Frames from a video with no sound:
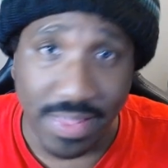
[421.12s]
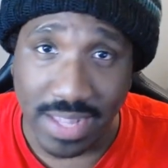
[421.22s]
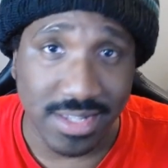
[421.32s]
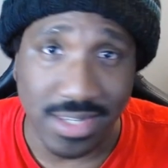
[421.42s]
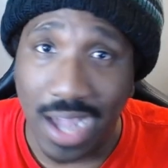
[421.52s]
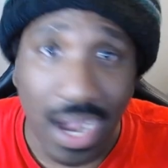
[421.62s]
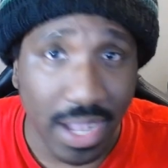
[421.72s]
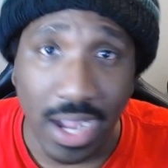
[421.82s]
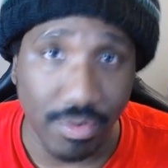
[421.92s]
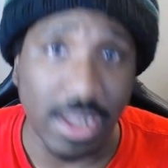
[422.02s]
that's not
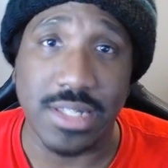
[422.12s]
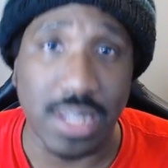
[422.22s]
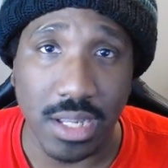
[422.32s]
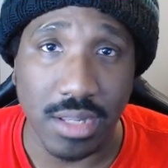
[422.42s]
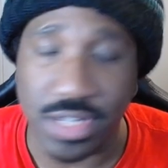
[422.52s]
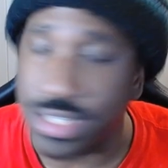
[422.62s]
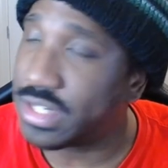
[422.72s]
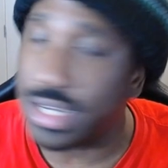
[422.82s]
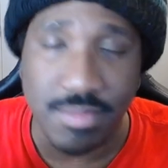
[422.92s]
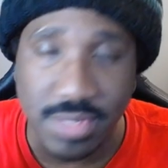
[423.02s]
iRacing.
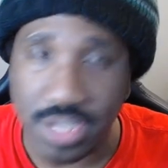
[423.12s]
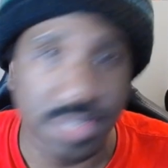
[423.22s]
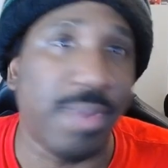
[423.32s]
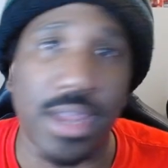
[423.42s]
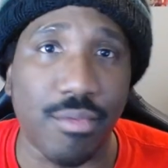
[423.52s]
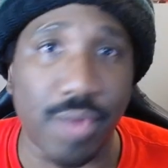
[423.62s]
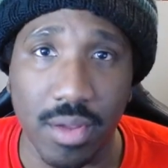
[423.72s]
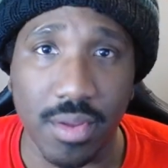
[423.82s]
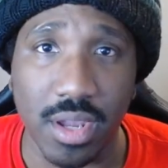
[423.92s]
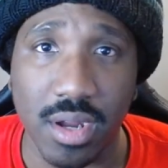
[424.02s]
Just, just, just being
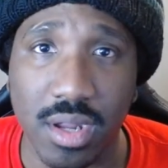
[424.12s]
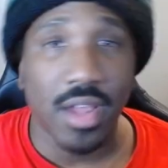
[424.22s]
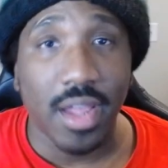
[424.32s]
real here.